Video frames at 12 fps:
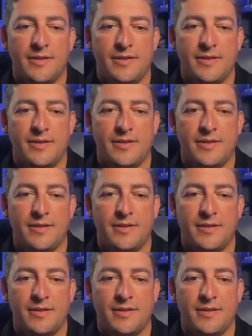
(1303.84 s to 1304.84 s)

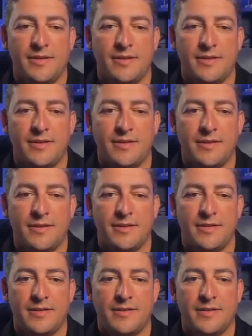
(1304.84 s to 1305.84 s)

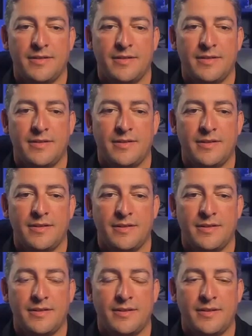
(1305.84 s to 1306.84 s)

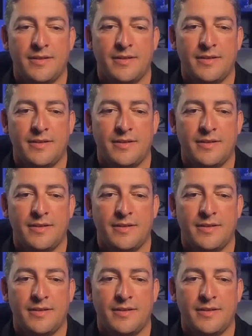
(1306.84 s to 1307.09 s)
The person shown says nothing.